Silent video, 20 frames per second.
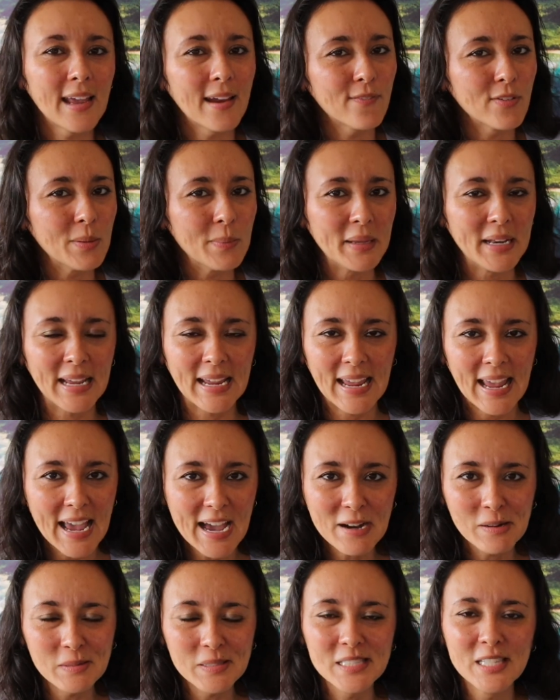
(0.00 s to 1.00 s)
every minute
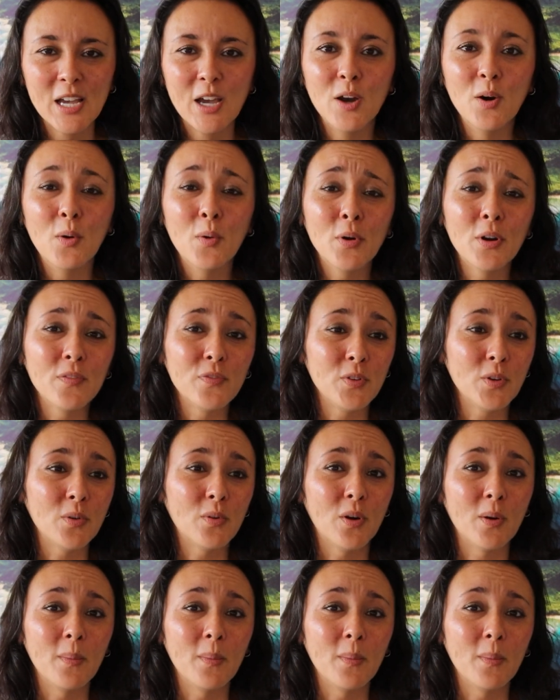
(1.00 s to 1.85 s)
counts, or if you